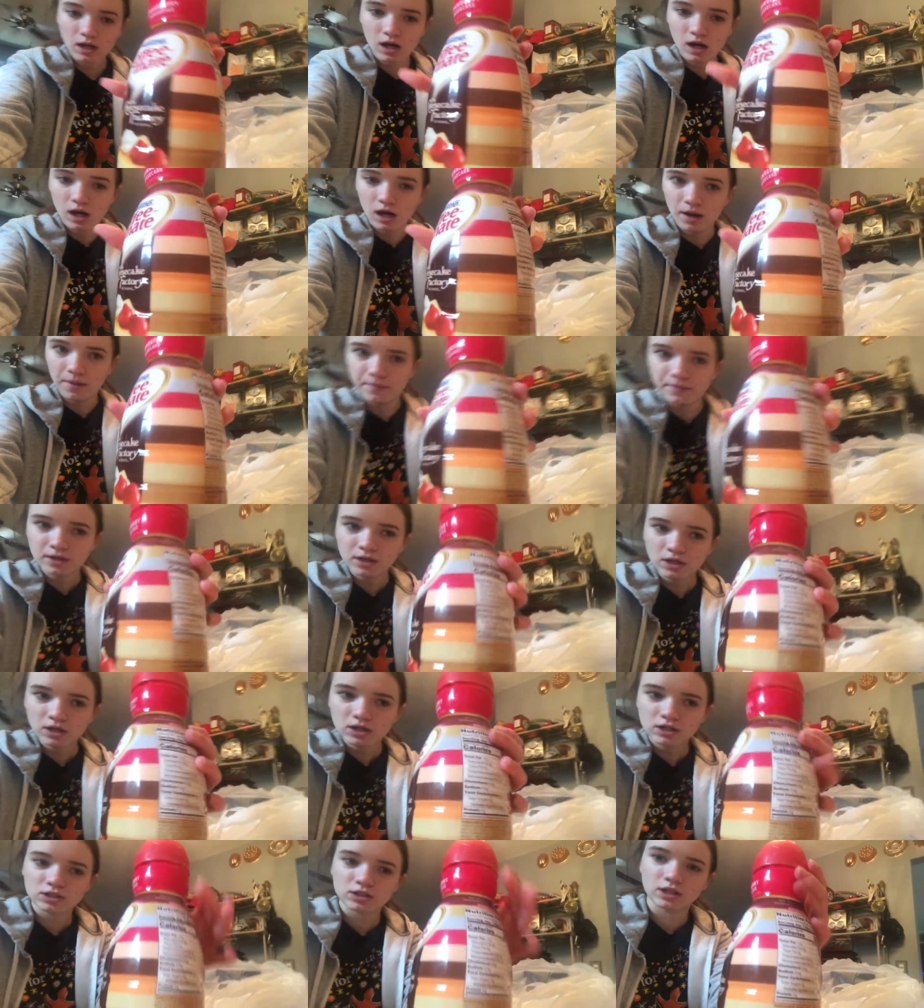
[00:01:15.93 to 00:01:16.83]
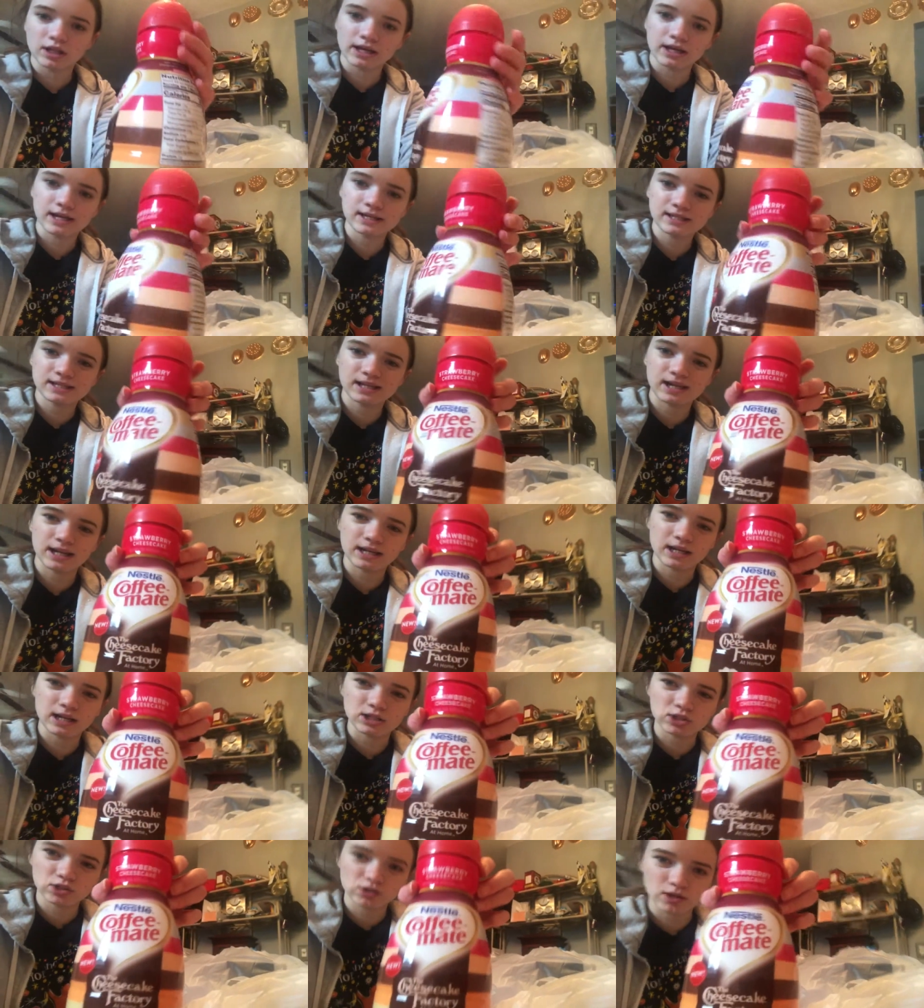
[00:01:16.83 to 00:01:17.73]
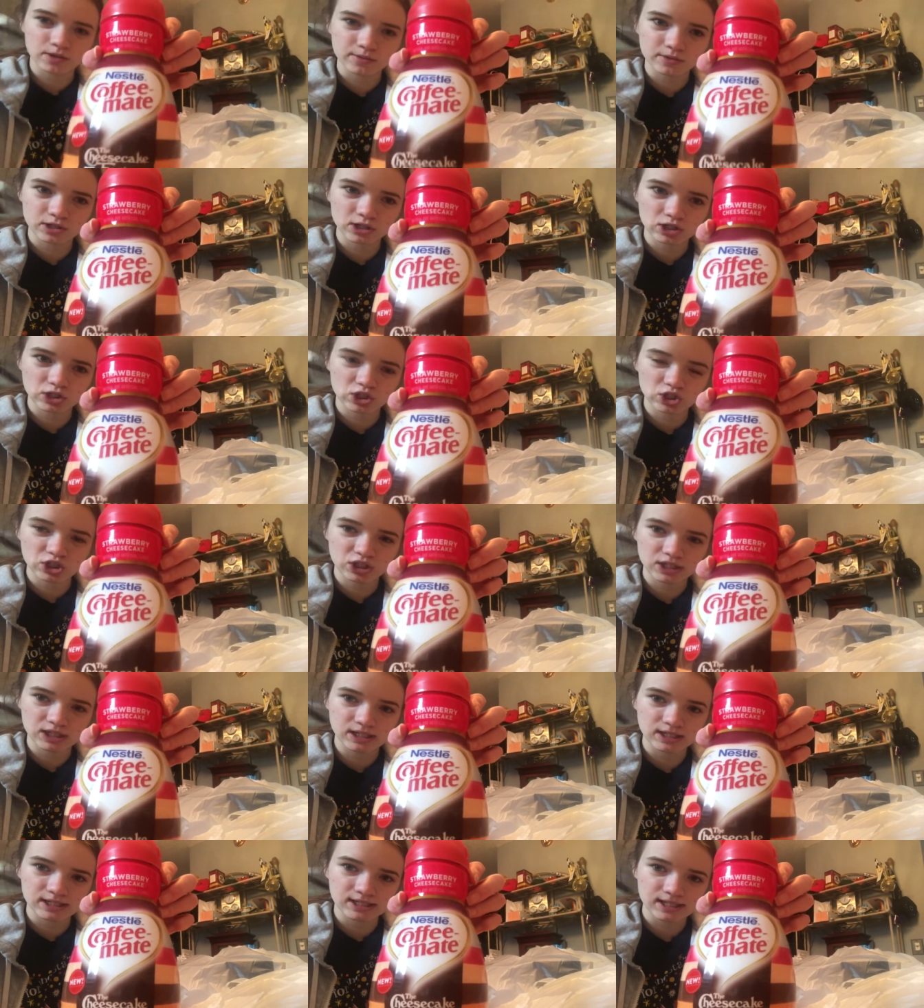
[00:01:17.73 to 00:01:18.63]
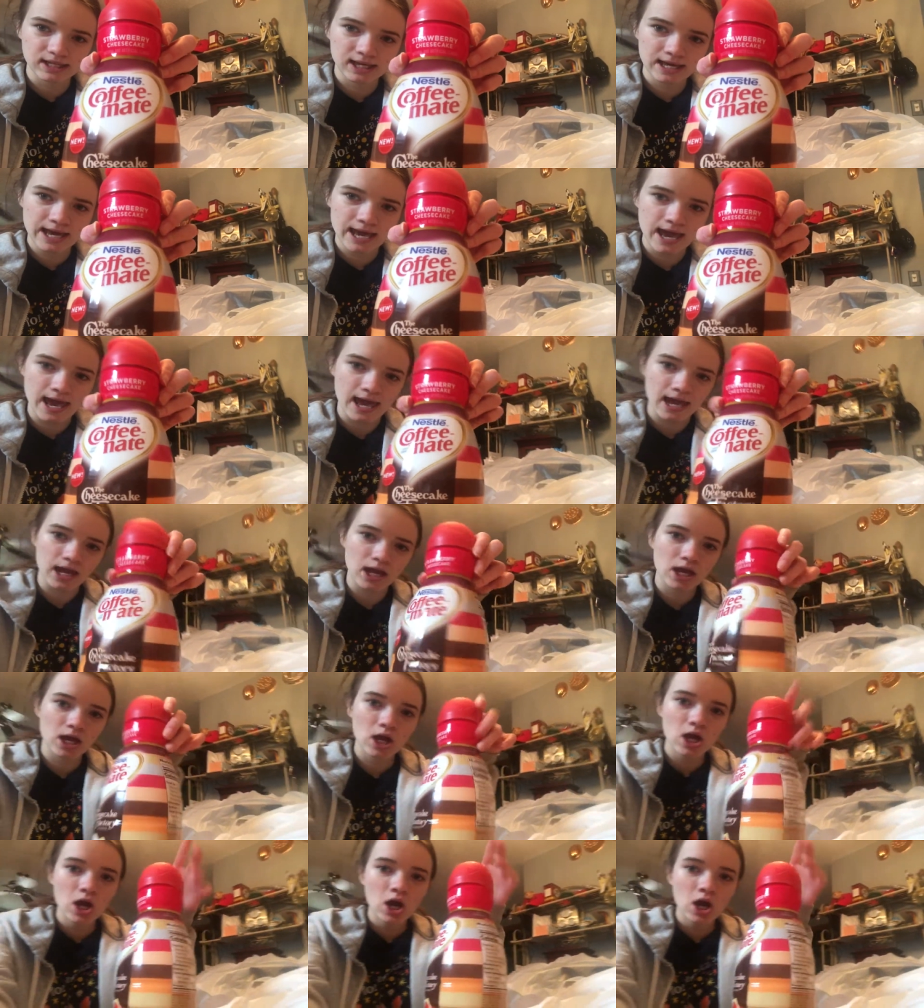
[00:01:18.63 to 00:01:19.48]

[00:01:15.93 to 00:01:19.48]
Um, so like I said, I got strawberry cheesecake,